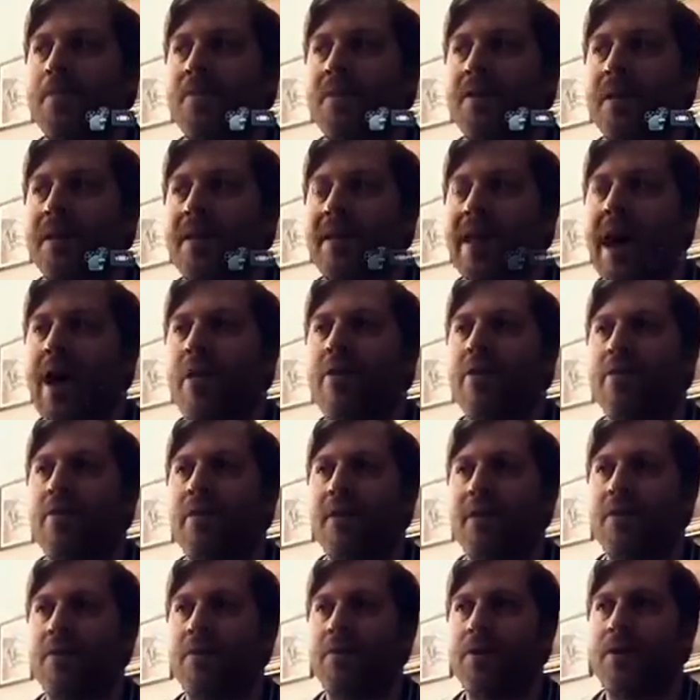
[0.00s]
now that
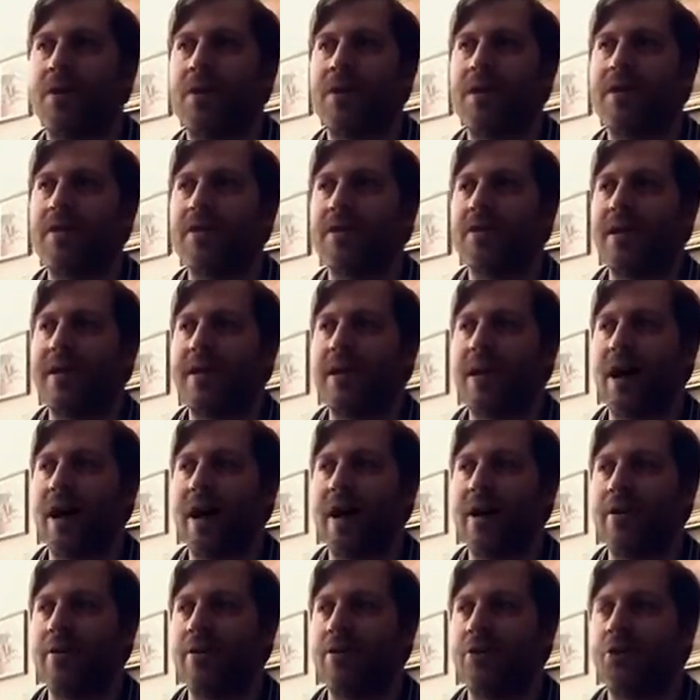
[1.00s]
they've realized that
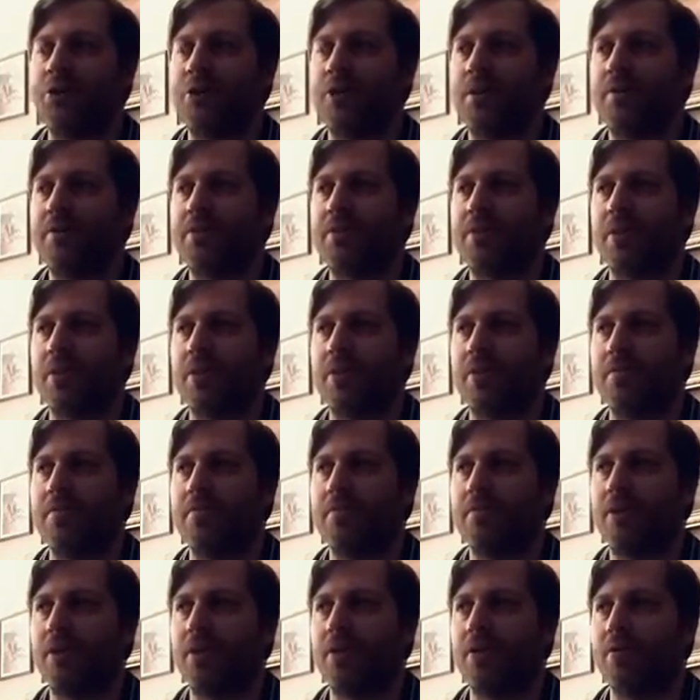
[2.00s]
iron ships are,
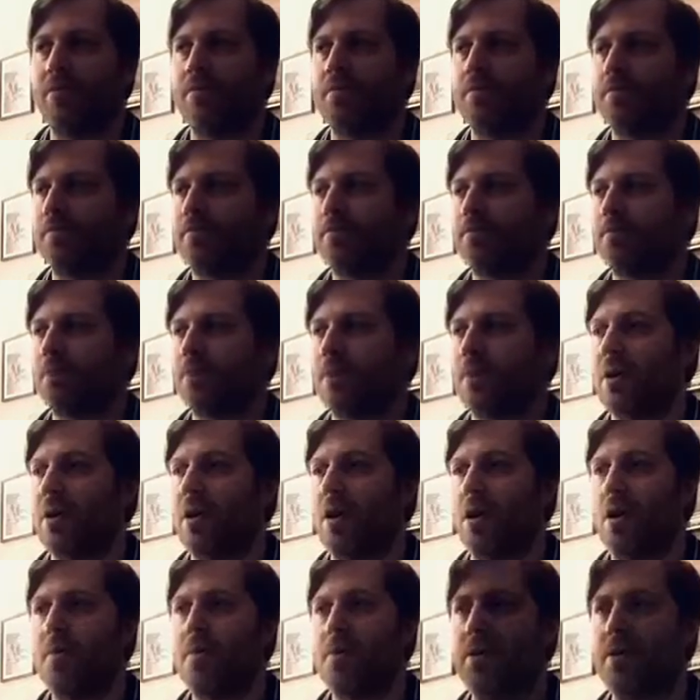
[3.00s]

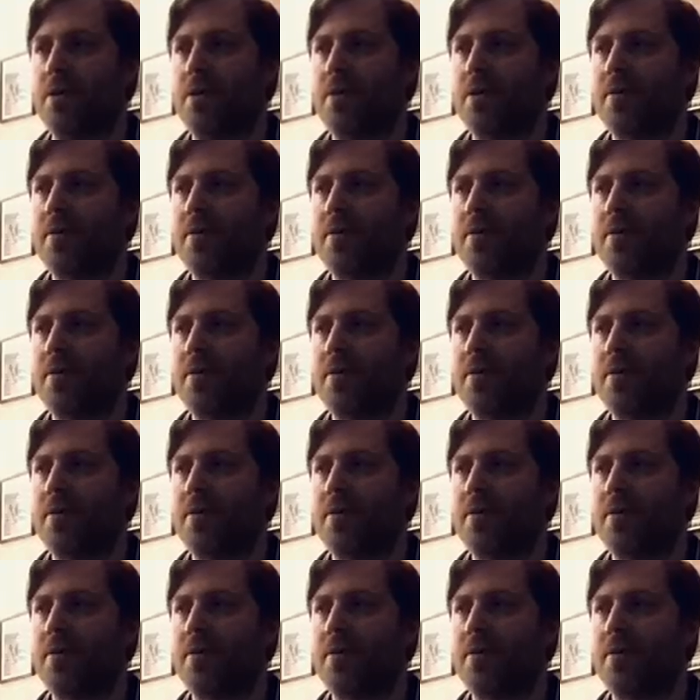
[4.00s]
armored,